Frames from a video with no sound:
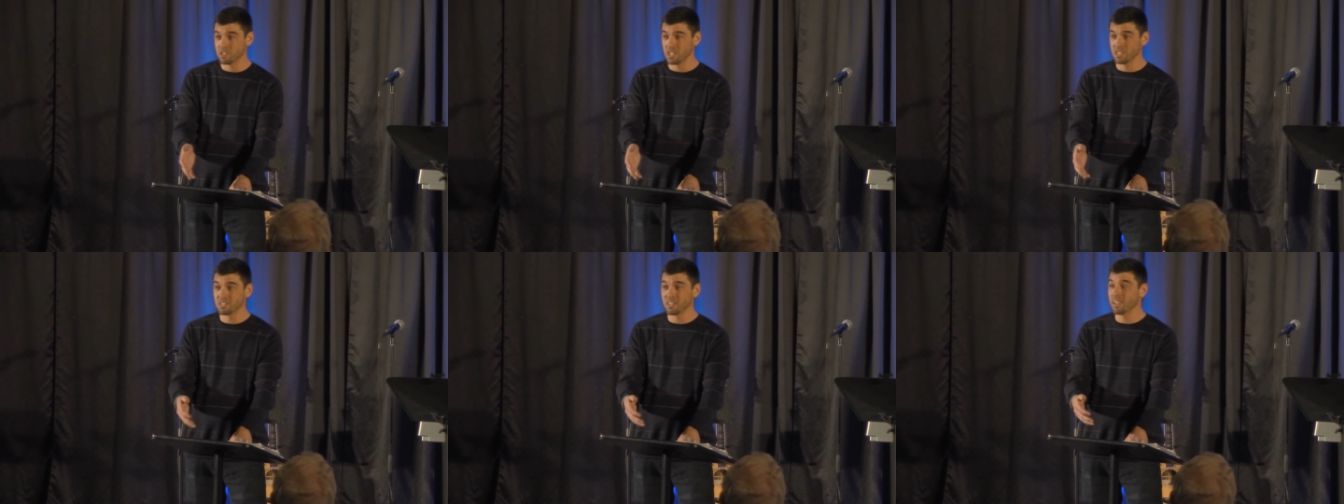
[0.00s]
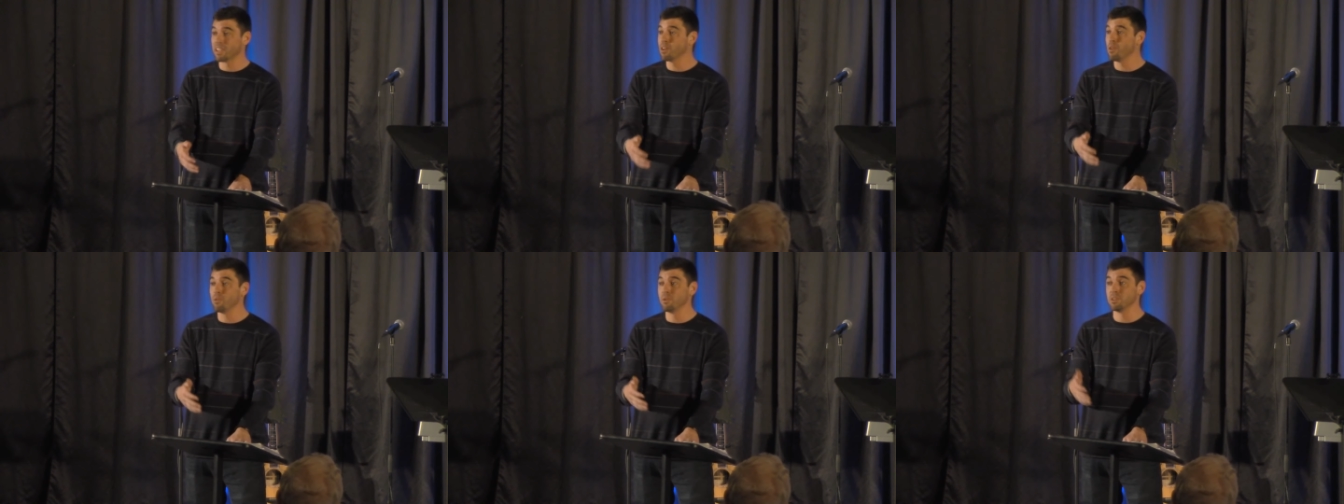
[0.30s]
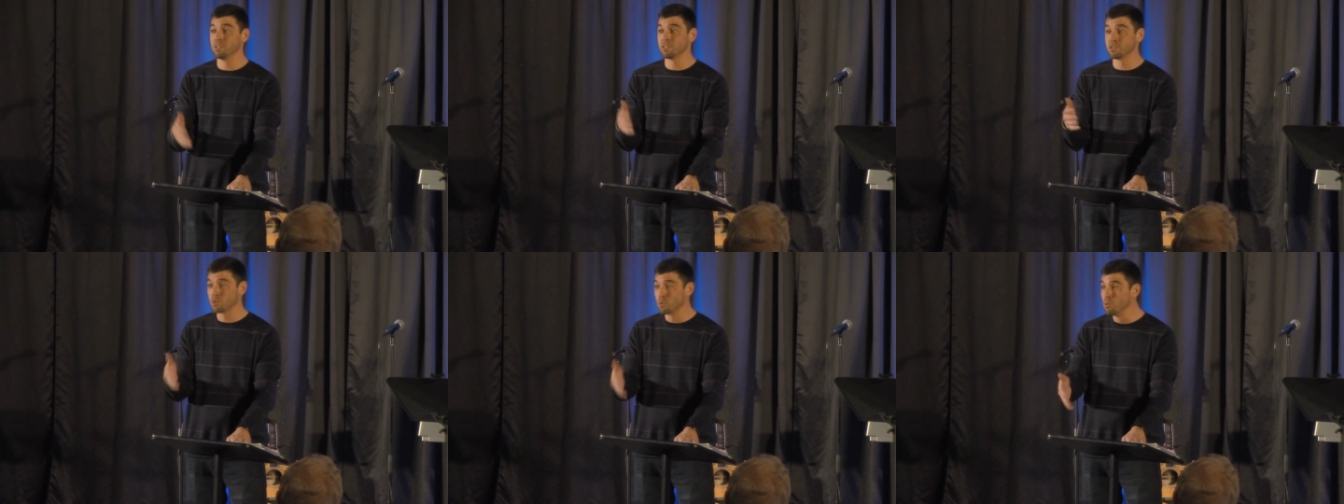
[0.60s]
it's like going
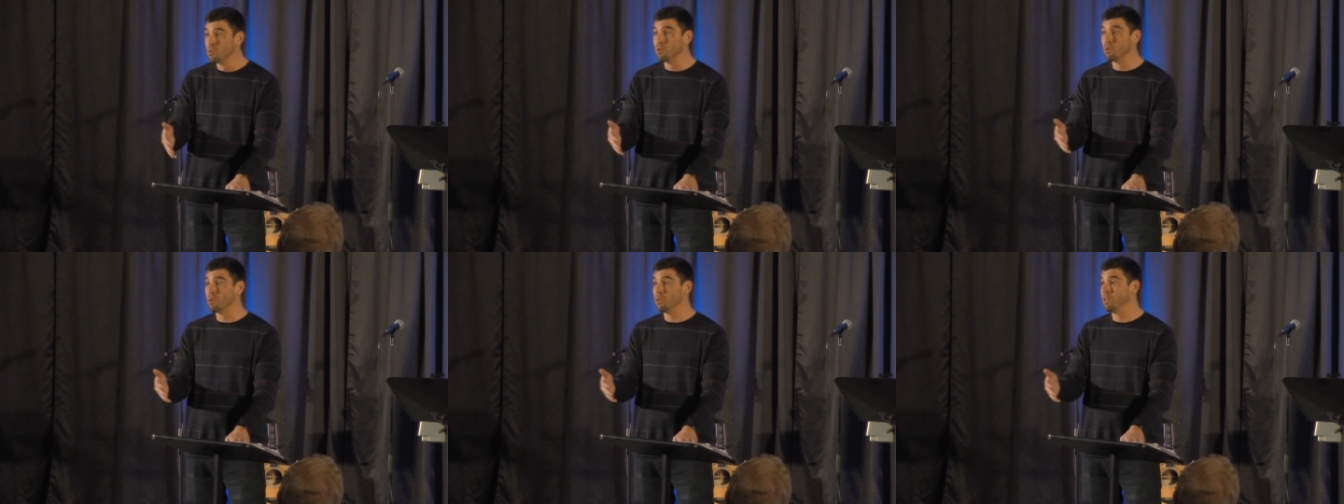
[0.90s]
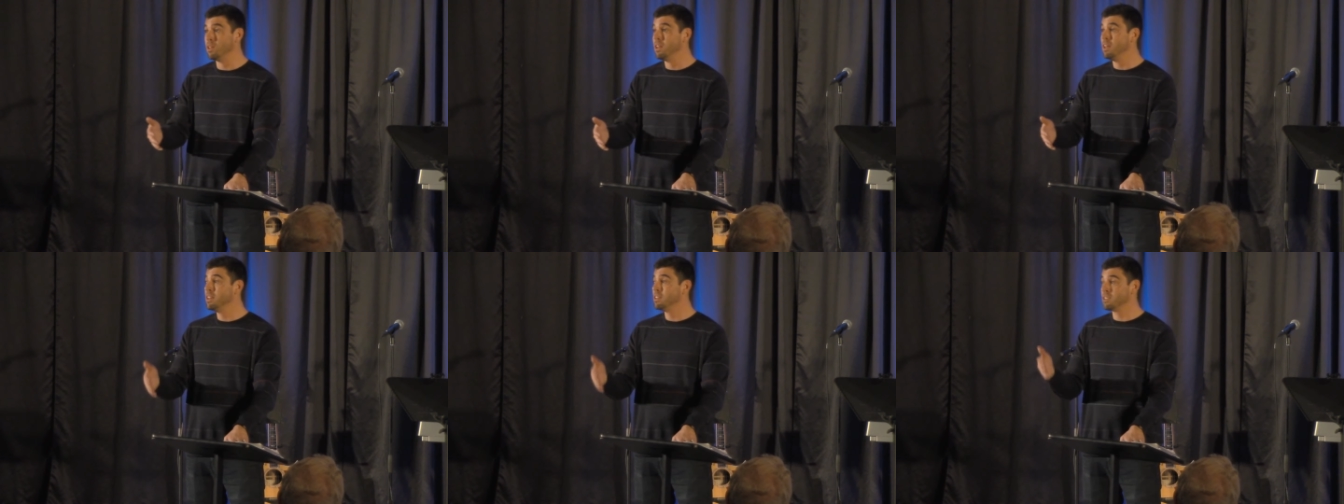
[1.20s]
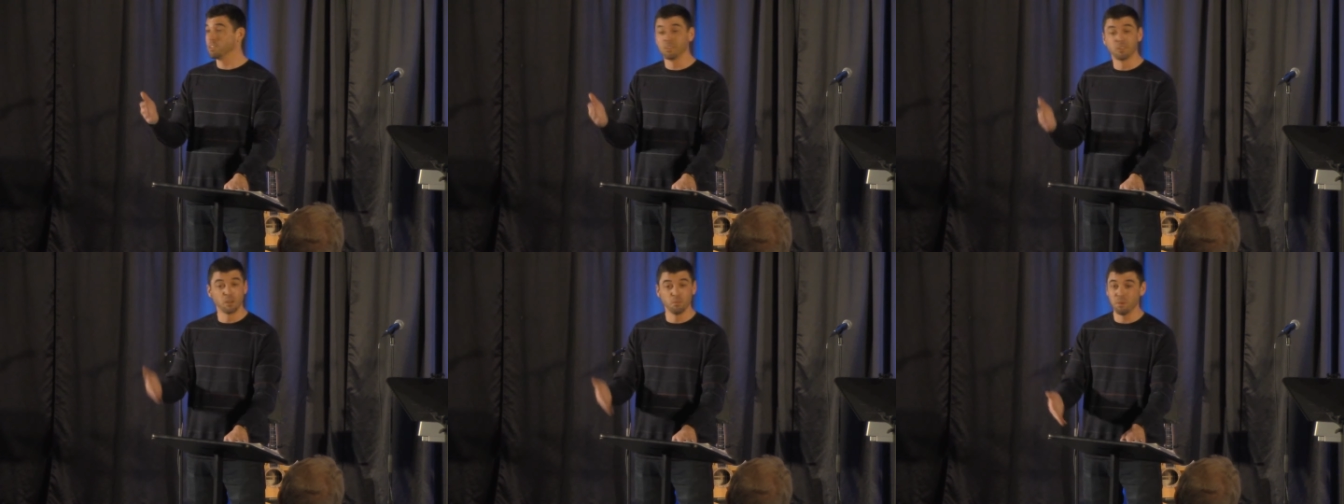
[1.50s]
to school
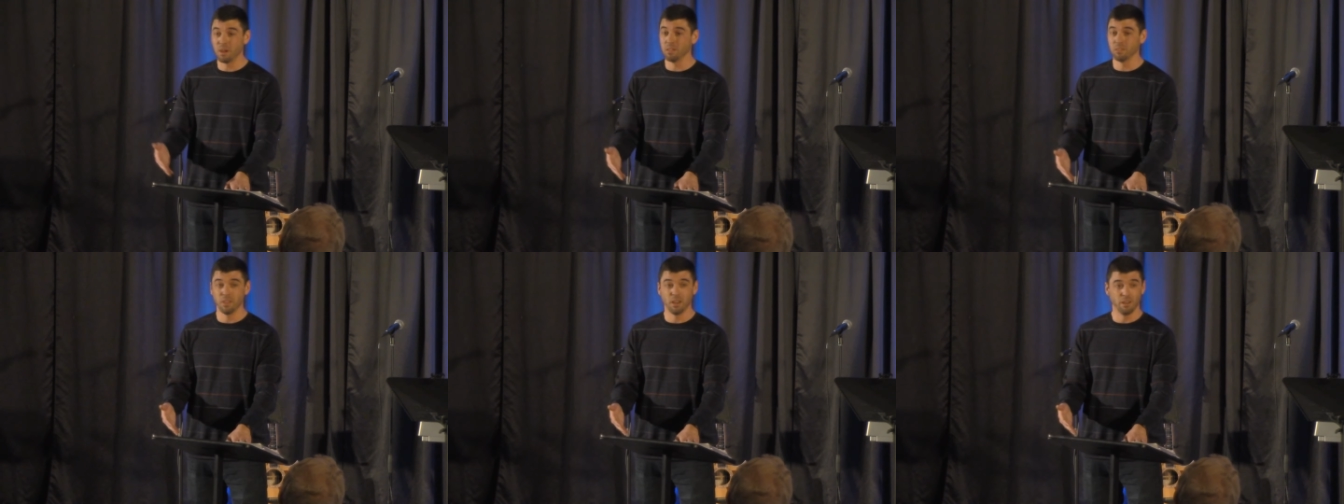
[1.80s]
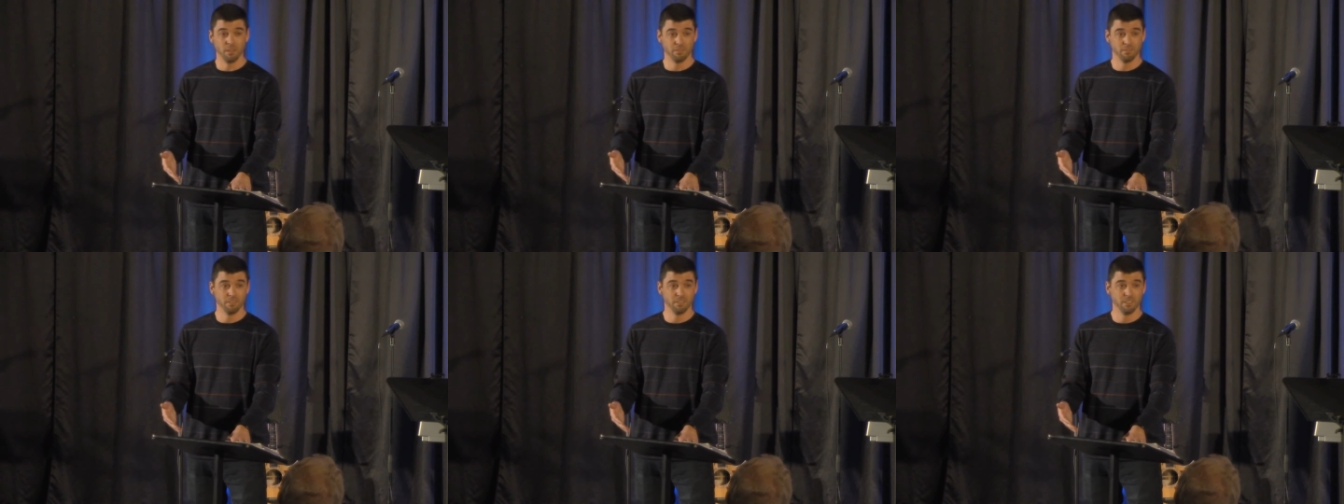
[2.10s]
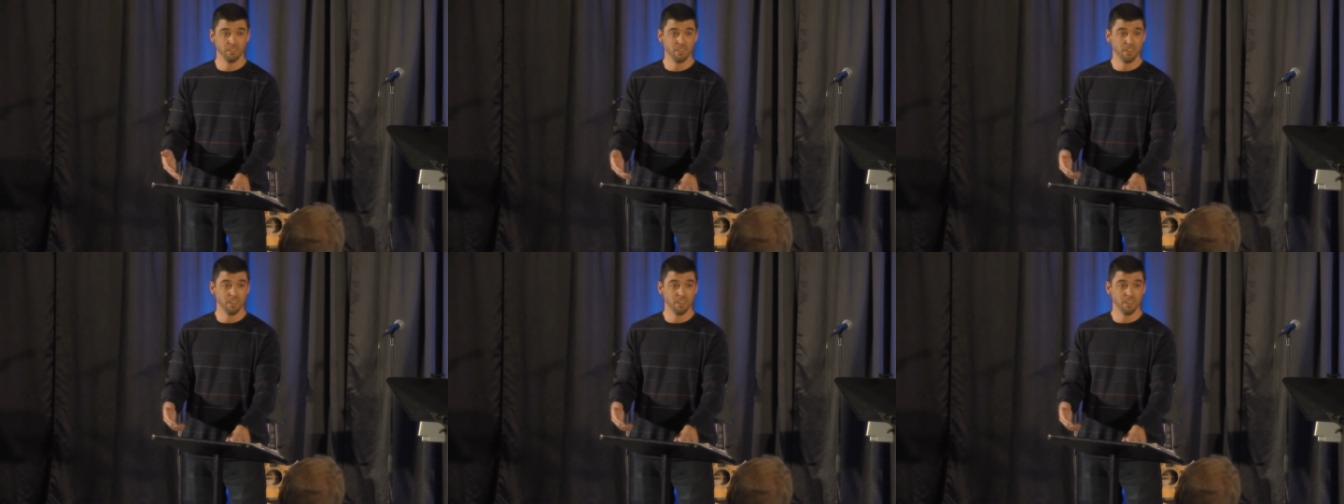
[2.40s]
to learn about love.